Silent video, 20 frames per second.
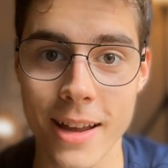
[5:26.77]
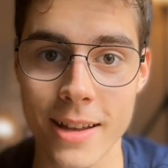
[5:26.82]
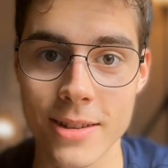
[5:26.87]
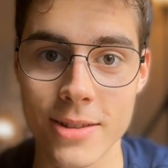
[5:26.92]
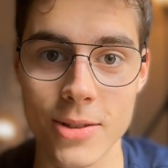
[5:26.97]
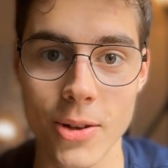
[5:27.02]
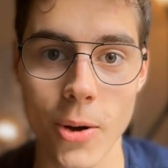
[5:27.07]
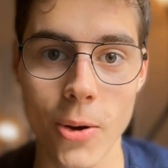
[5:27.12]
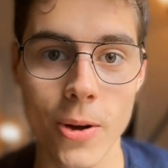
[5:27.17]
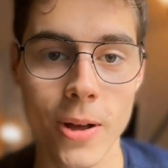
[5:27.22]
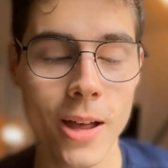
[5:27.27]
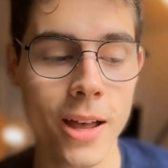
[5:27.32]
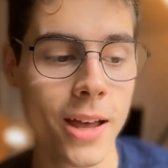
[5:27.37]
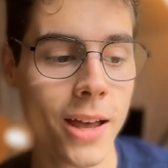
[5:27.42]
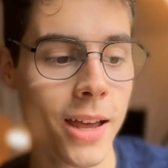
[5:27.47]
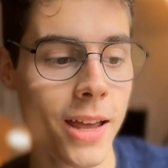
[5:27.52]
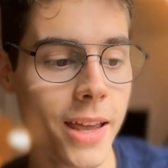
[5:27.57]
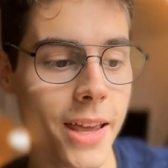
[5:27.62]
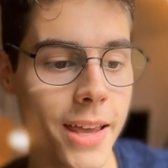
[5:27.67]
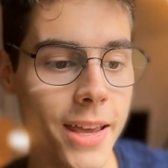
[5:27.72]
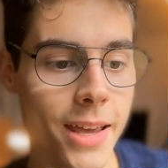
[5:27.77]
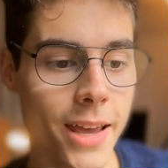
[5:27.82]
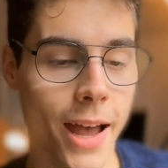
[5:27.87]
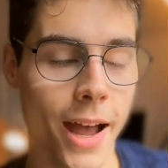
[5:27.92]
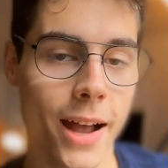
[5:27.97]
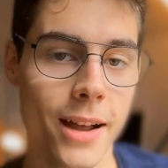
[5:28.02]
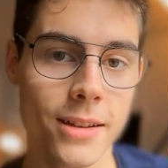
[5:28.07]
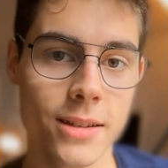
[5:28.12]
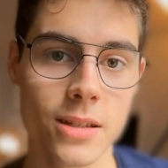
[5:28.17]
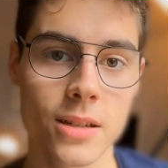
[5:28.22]
And so he
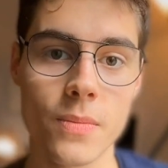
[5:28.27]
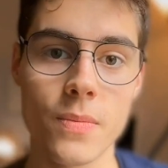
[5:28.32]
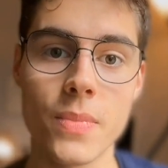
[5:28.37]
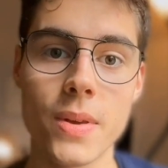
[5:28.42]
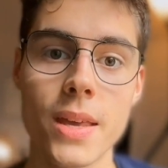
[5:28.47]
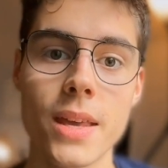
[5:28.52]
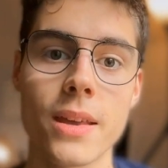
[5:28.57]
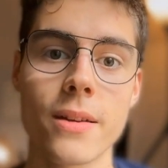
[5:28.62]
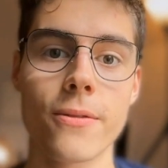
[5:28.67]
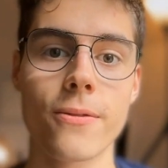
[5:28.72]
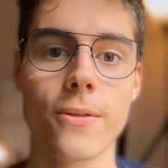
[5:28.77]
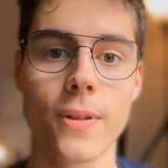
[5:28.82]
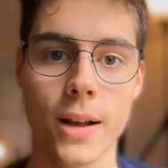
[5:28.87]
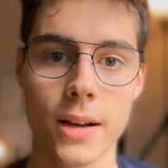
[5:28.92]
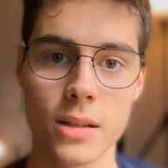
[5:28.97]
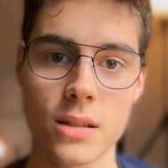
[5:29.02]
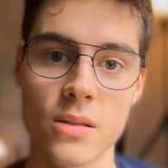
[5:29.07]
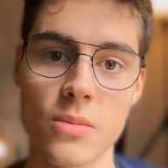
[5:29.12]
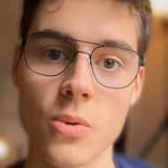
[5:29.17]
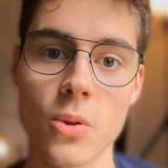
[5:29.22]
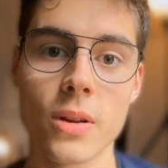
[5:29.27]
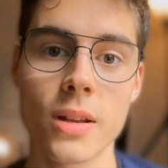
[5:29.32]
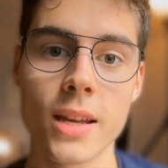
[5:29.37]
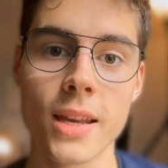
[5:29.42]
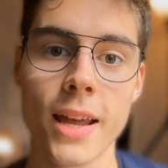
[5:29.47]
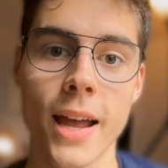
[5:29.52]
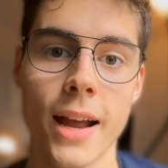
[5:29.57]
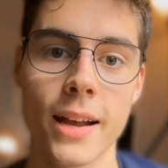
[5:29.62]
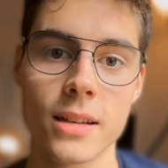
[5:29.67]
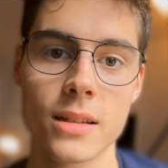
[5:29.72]
has to be flexible, and
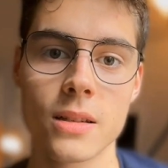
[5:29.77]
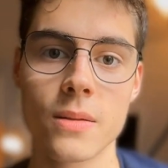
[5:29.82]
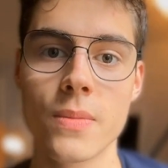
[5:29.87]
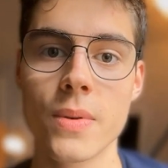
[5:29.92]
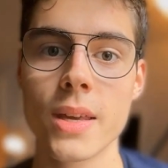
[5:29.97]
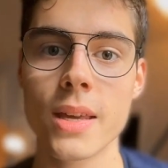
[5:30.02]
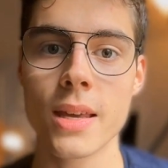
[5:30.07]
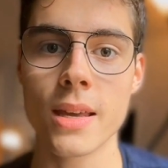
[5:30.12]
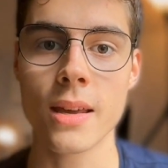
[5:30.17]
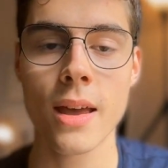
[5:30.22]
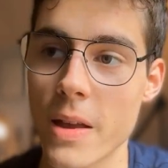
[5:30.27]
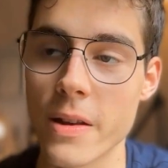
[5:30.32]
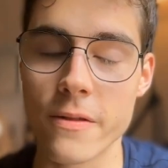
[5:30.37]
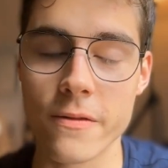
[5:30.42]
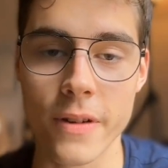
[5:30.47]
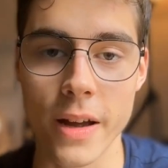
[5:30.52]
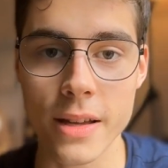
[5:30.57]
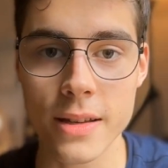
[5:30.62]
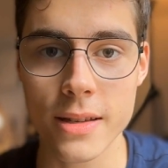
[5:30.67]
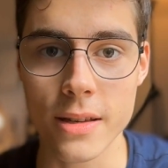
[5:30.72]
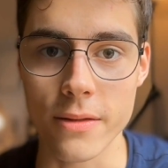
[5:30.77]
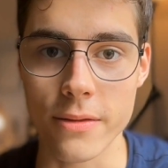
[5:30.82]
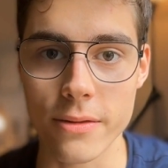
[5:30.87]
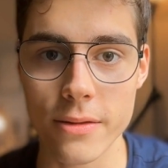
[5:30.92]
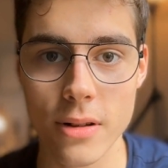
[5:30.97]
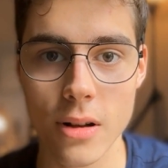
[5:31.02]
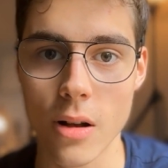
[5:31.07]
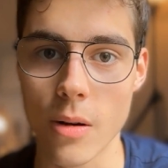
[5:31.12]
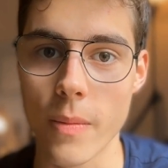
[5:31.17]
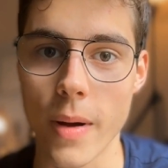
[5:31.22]
he has to be
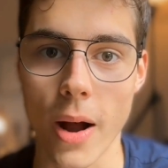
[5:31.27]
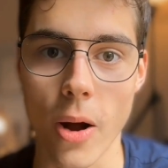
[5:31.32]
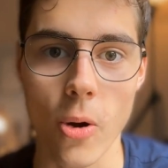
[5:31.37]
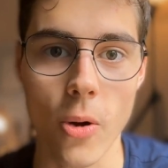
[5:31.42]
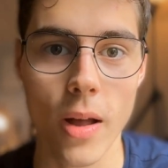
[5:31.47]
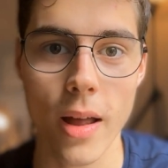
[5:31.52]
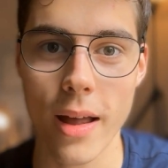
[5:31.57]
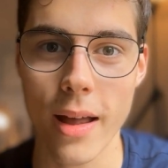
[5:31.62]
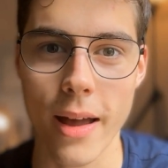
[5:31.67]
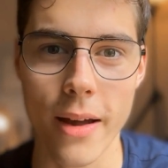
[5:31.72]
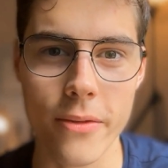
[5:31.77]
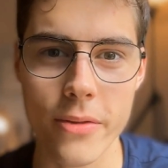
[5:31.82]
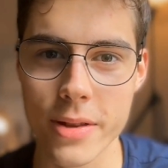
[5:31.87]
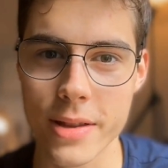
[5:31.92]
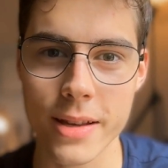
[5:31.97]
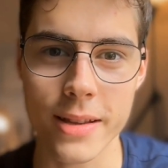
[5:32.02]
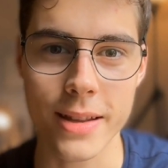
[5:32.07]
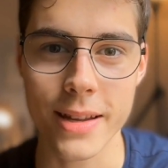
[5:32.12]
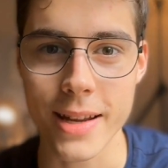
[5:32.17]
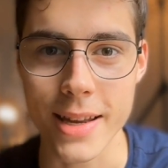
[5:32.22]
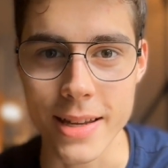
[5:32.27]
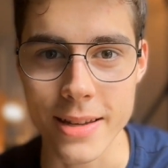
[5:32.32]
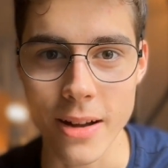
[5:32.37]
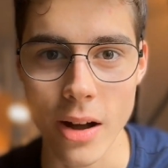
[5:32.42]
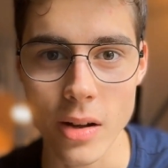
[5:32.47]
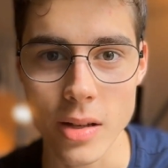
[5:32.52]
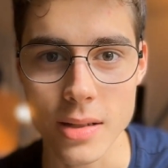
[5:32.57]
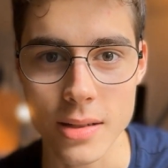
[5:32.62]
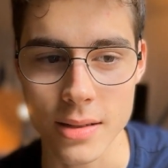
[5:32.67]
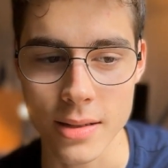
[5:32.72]
inventive about everything that he
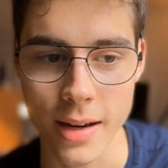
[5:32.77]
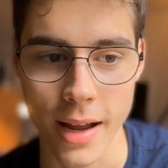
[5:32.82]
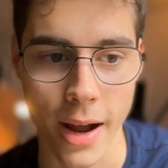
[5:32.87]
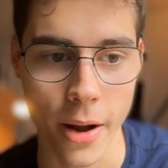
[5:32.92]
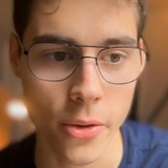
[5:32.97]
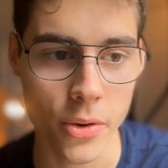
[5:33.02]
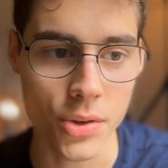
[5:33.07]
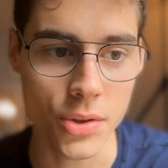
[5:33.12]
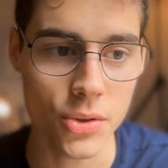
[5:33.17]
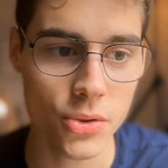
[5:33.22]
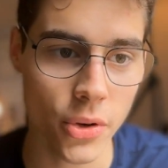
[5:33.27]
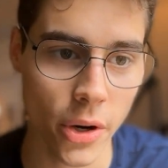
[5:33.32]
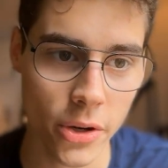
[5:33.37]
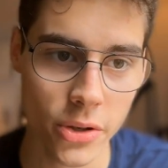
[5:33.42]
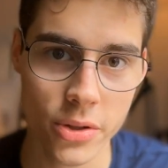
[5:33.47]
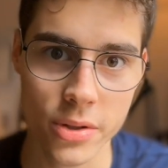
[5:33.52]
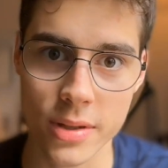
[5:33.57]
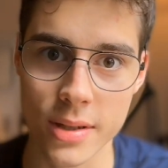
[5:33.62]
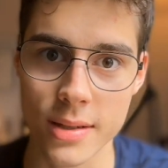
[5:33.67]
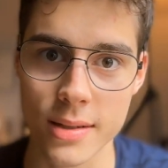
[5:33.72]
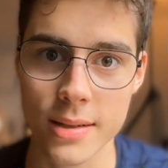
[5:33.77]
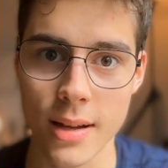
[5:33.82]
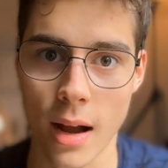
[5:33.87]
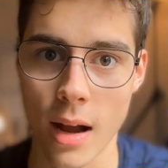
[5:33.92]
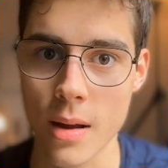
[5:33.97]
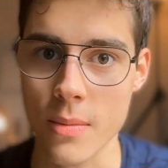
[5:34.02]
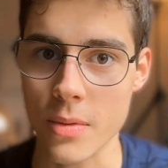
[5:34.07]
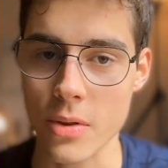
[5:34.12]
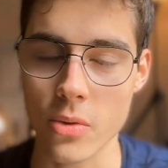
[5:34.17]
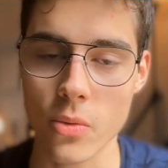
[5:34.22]
does and how he structures his
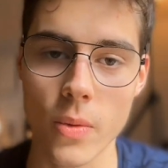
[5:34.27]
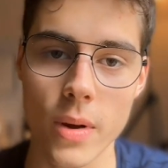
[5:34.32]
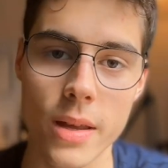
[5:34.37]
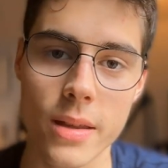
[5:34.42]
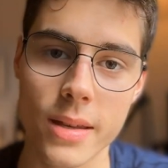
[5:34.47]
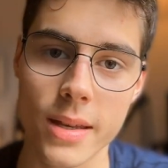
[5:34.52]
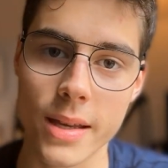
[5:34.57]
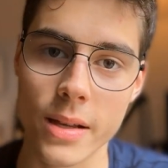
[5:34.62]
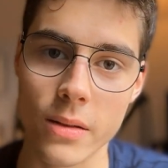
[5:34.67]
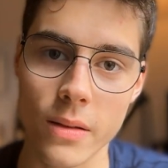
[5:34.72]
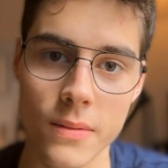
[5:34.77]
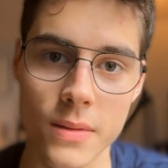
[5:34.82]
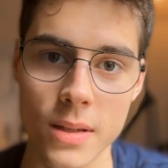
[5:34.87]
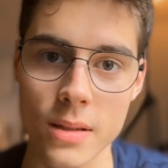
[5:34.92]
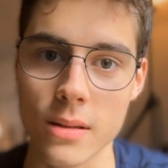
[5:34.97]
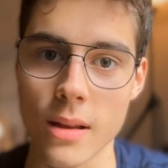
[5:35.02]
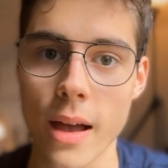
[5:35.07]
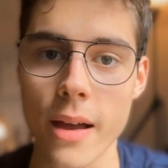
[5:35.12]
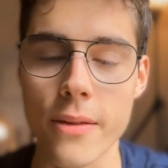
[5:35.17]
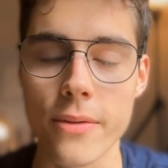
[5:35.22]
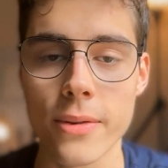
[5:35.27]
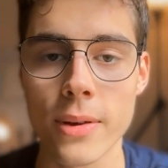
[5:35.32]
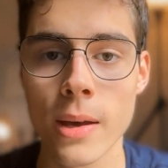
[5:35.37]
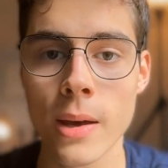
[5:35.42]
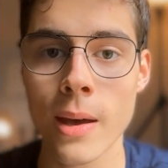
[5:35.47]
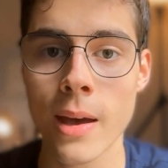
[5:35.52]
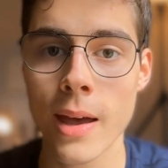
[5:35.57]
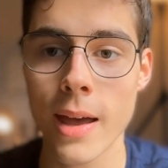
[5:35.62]
time and the way that he lives his life.